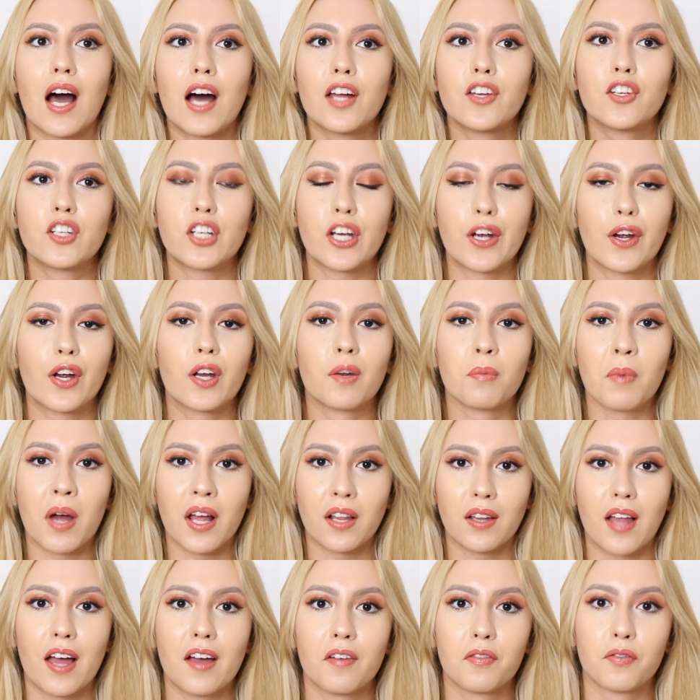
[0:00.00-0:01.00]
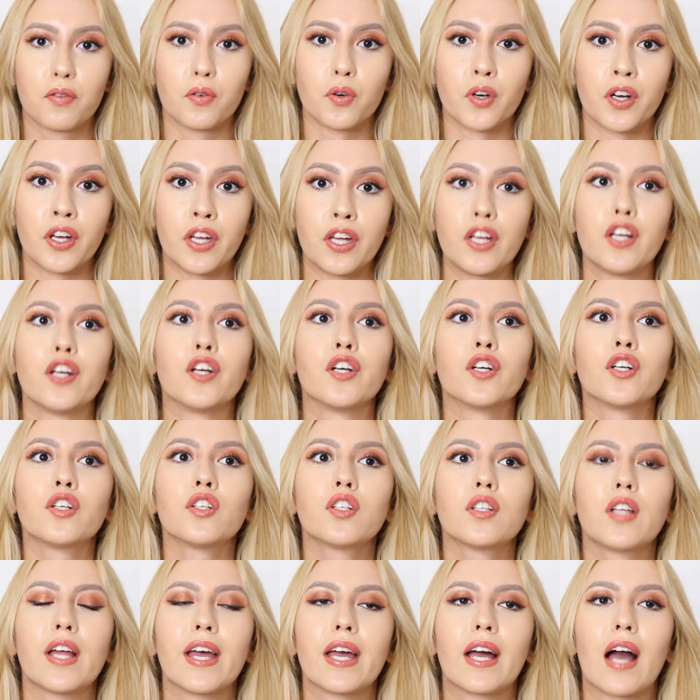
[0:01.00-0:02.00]
not sharing my life for a
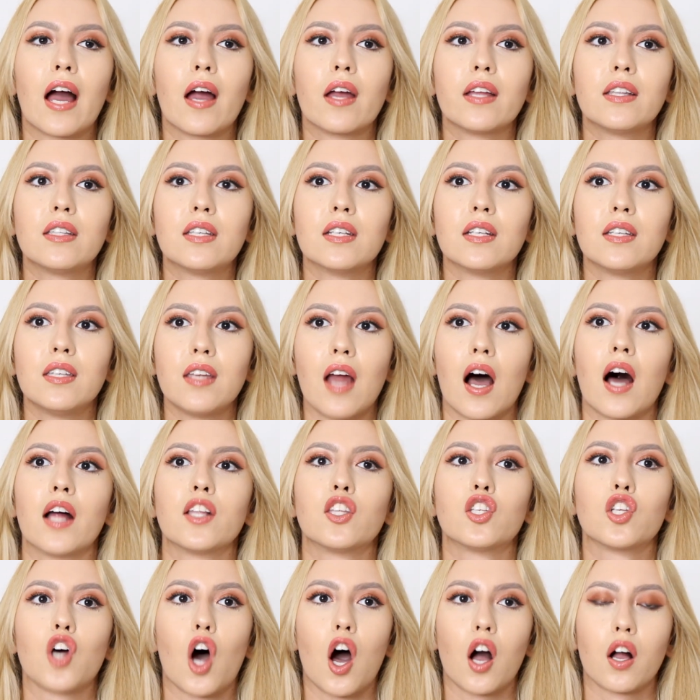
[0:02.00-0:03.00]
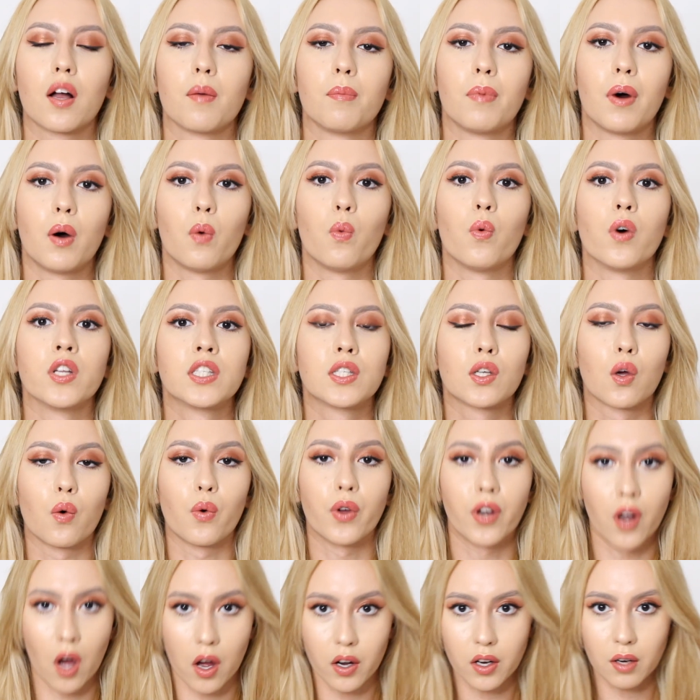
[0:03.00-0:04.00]
year like I did not talk about what's
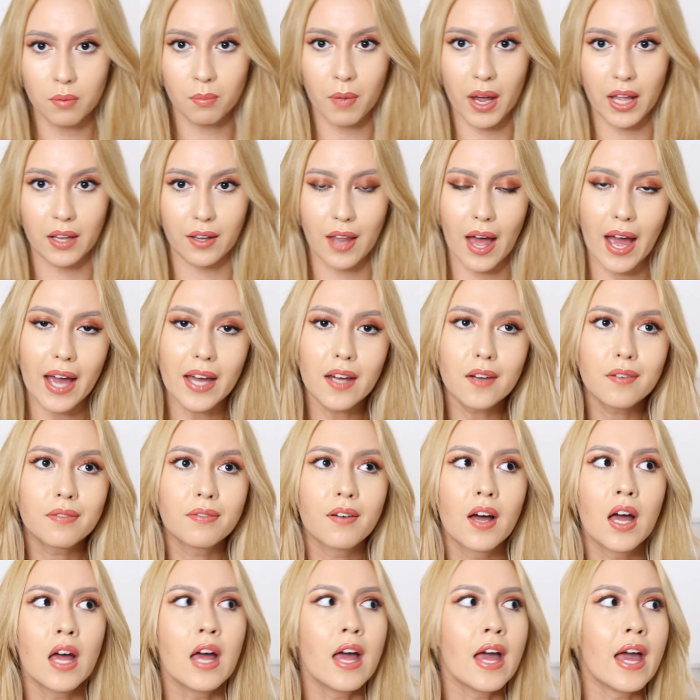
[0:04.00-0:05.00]
going on in my life